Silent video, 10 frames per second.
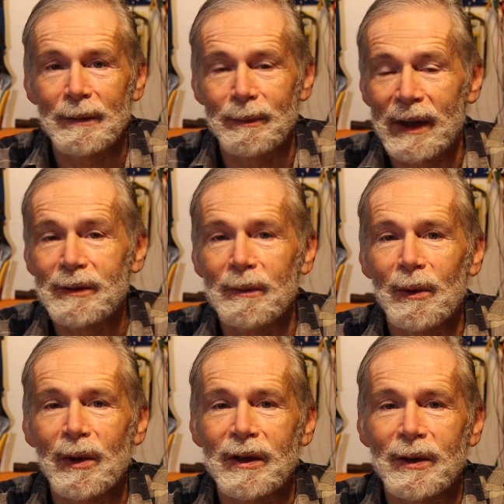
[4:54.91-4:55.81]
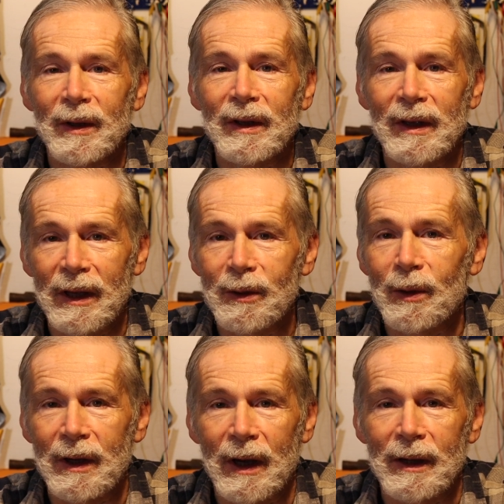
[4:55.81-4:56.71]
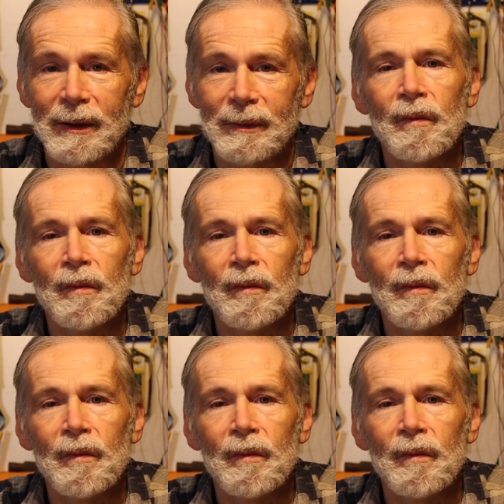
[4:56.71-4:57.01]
battery monitor in your car.